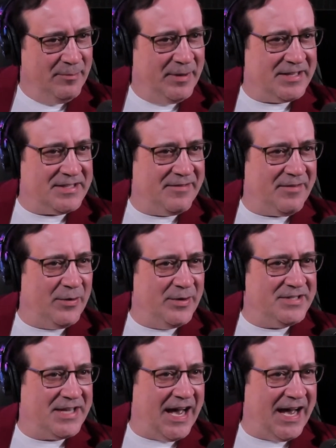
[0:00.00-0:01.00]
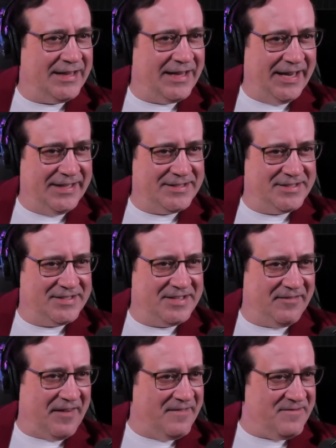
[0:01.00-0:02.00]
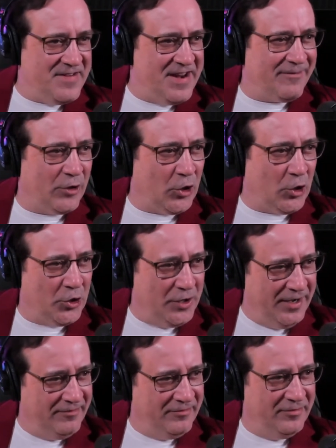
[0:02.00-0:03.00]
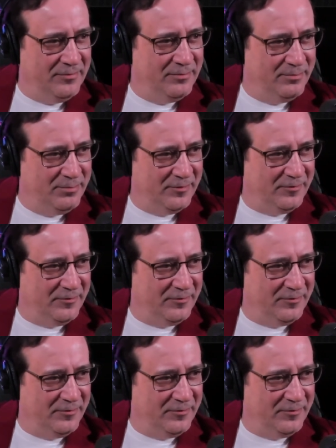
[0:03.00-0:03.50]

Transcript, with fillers: because they've always got like stuff I've never heard of yeah.